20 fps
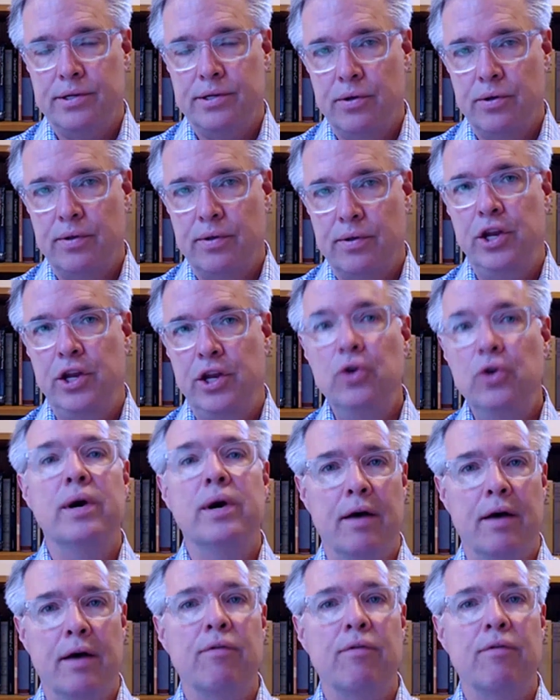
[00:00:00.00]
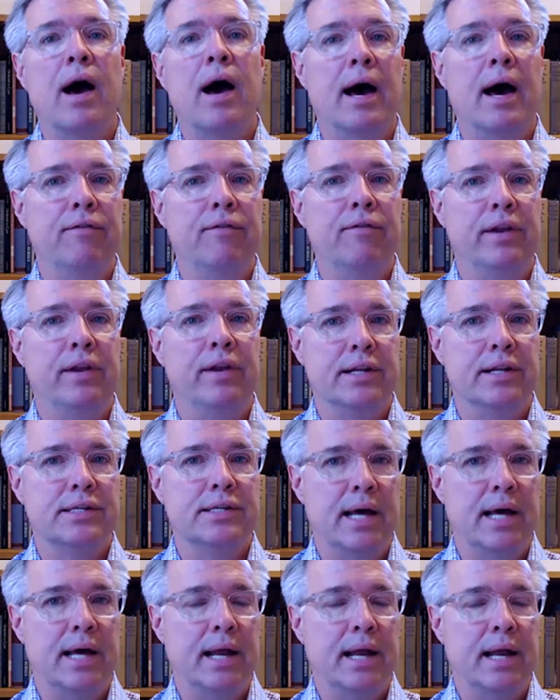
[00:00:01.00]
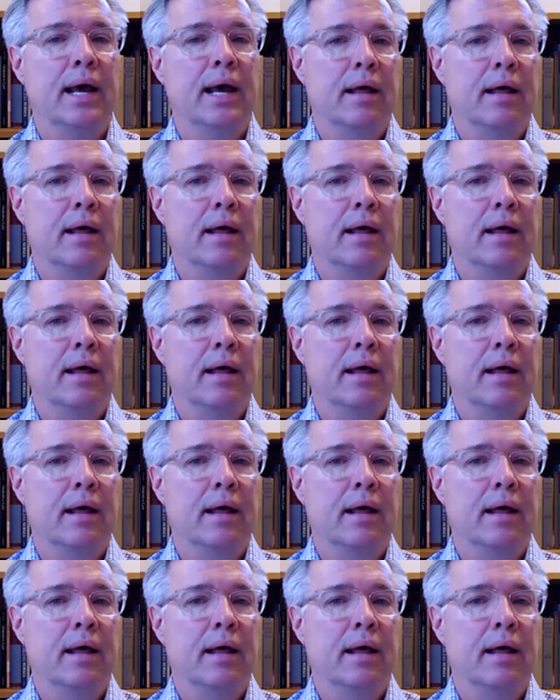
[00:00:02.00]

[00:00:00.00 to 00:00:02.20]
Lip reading: so that you can have confidence that